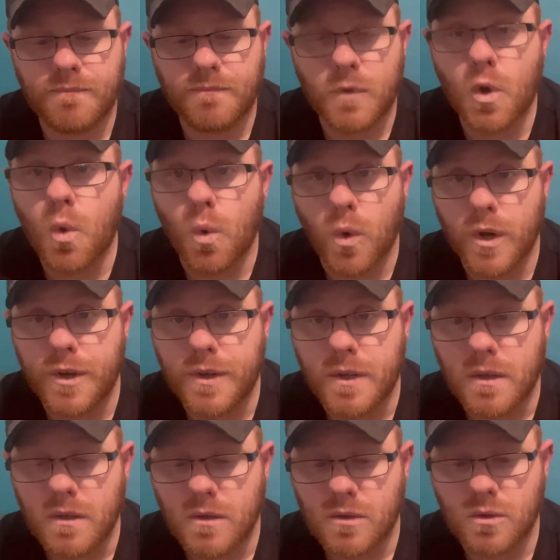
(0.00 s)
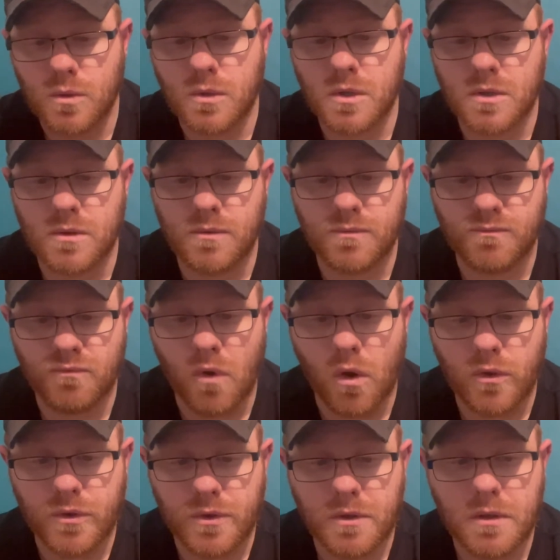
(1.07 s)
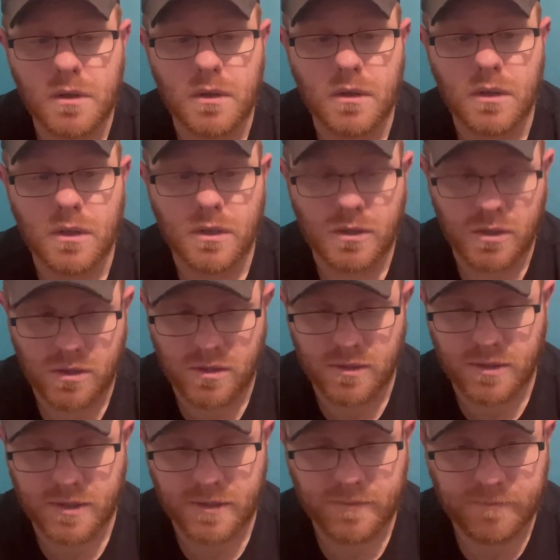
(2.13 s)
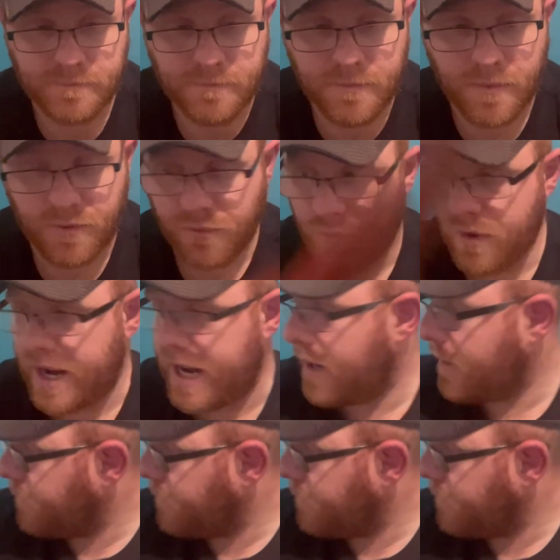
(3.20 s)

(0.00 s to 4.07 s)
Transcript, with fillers: coated so it doesn't rot, doesn't fray.